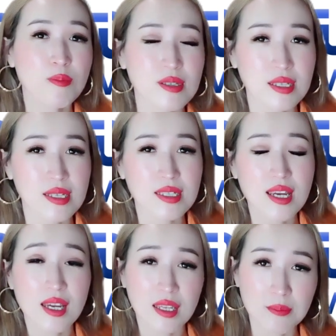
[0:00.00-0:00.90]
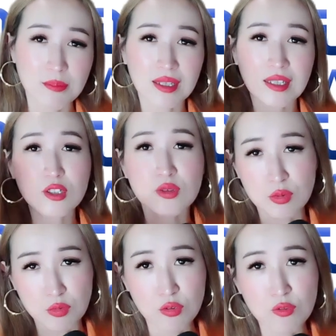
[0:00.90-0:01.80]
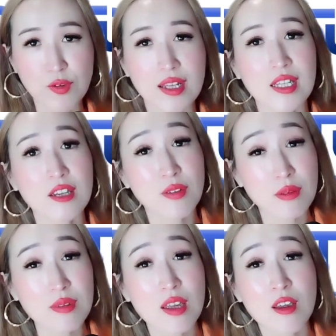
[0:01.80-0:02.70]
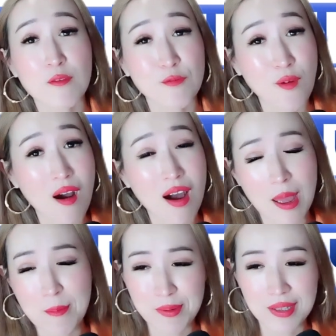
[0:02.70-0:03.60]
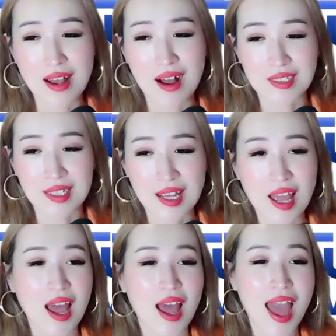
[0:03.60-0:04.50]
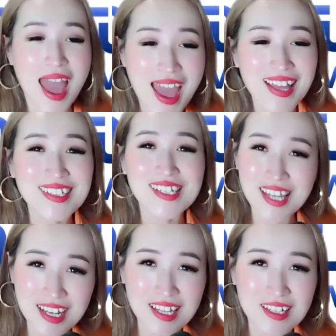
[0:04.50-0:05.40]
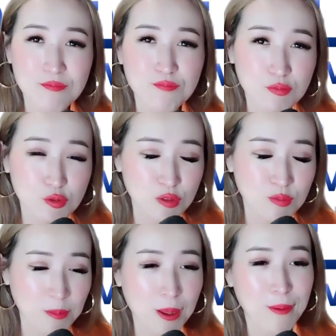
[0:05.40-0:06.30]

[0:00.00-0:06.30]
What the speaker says: your business immediately to the roof and even far and beyond. And the second group of